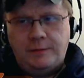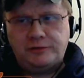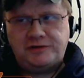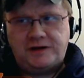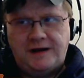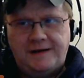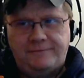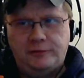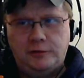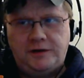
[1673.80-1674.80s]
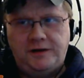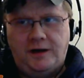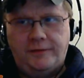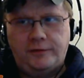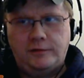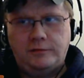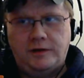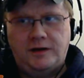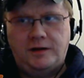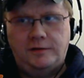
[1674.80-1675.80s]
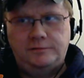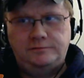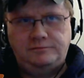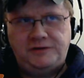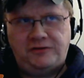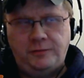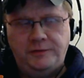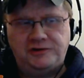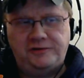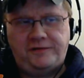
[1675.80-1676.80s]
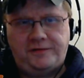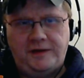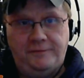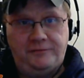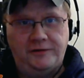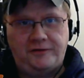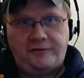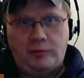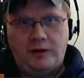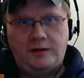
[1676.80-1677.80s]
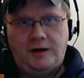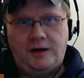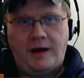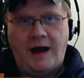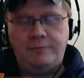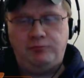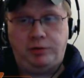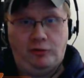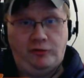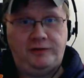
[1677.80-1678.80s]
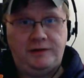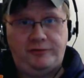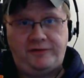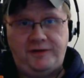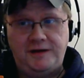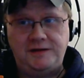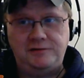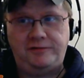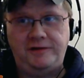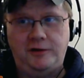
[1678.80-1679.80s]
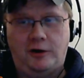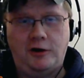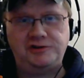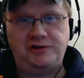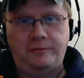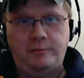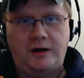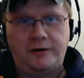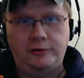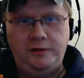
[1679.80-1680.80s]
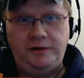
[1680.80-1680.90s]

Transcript: able to kind of look at other uh, distributions that have done this well. Um, I personally would say using Arch as a model